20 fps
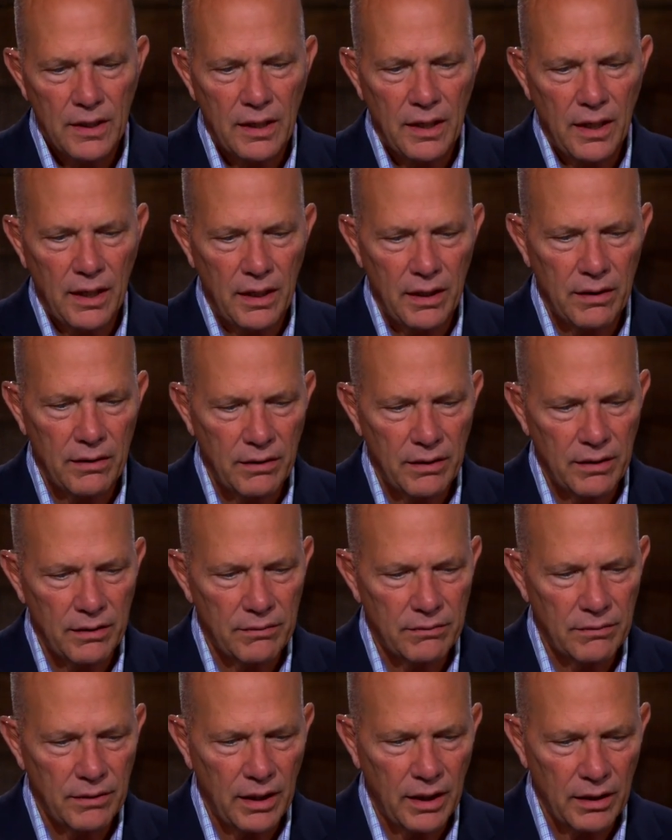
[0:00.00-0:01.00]
uh,
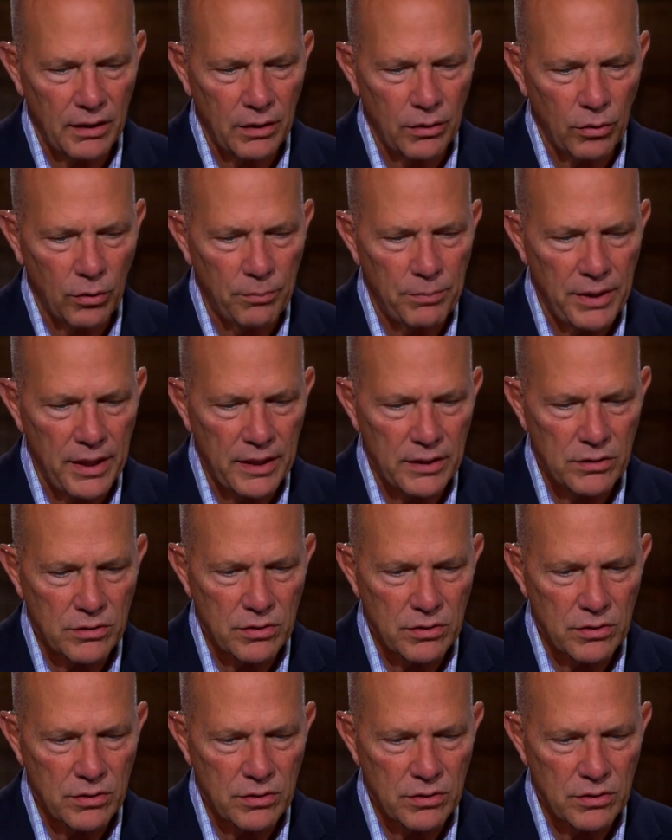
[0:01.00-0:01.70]
a little bit.